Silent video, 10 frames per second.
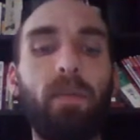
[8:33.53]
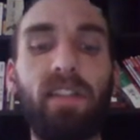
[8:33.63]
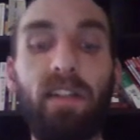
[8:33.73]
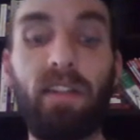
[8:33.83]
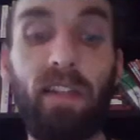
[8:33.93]

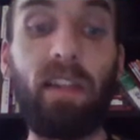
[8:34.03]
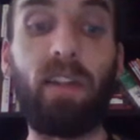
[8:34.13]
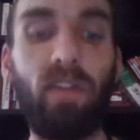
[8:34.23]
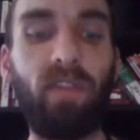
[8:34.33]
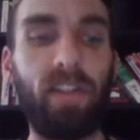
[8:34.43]
and they literally
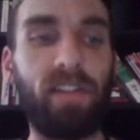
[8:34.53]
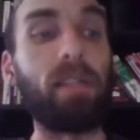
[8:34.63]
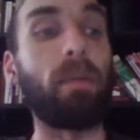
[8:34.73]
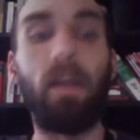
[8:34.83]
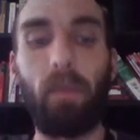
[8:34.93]
fall asleep.
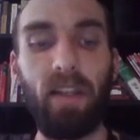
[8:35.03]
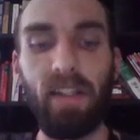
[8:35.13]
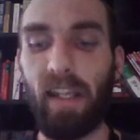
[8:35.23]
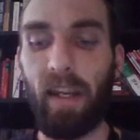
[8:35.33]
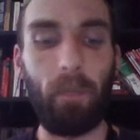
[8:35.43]
But in this
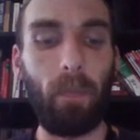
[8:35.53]
game,